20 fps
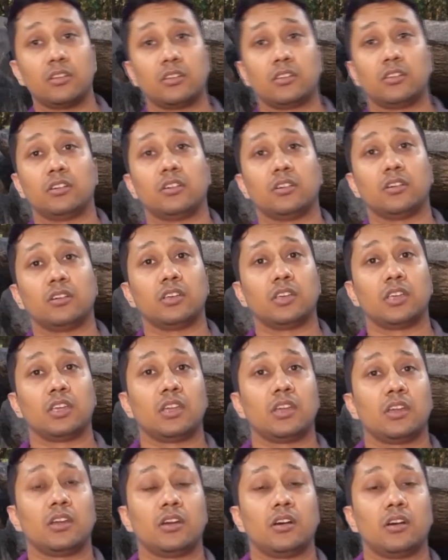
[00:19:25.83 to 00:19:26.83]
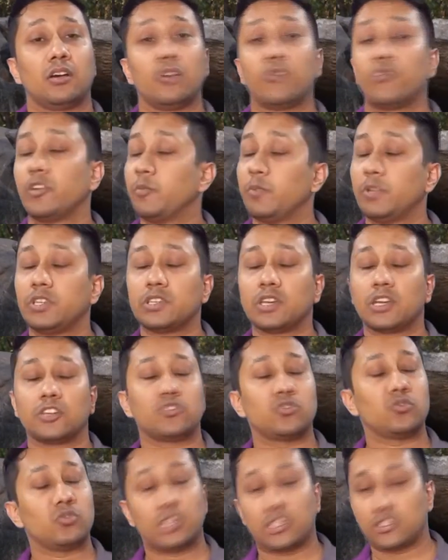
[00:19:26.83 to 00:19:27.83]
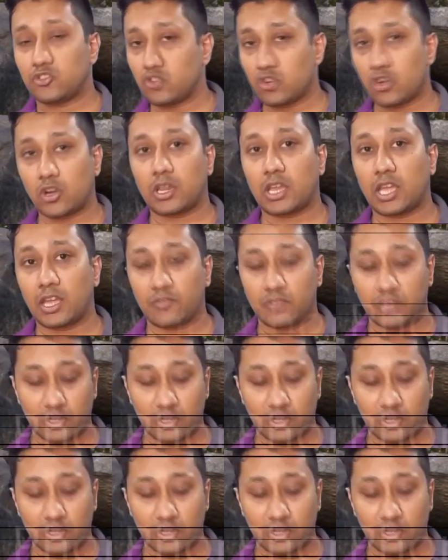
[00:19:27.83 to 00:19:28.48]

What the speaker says: the Fitbit Charge 2 does not have